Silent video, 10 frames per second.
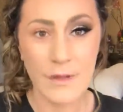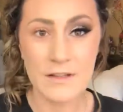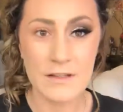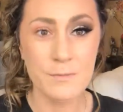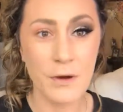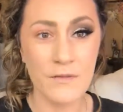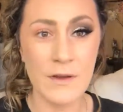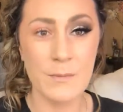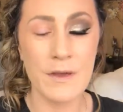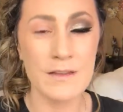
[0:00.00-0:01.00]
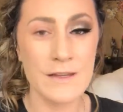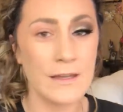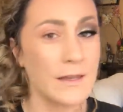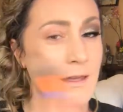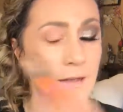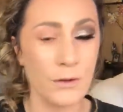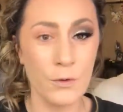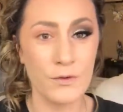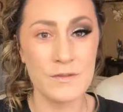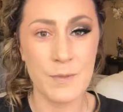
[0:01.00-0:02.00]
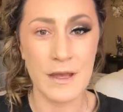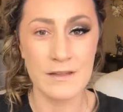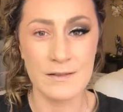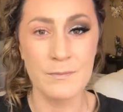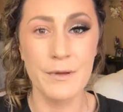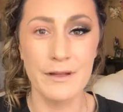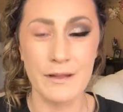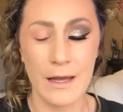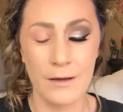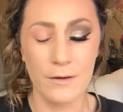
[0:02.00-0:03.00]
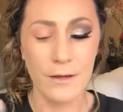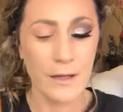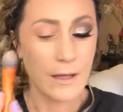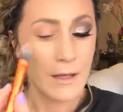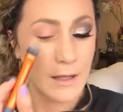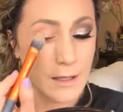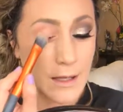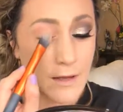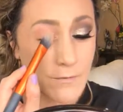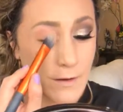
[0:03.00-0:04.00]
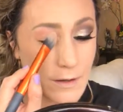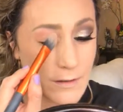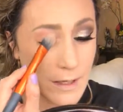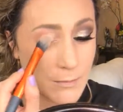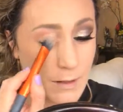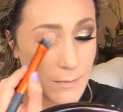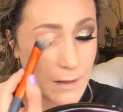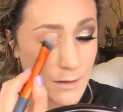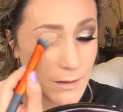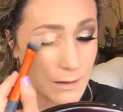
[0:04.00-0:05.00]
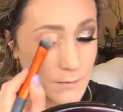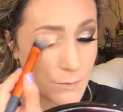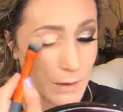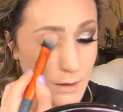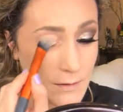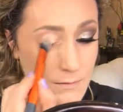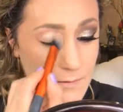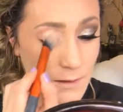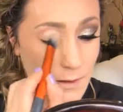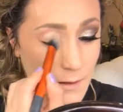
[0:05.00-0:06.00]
This is perfect because I can get the whole space and blend it out in a very timely manner, as well as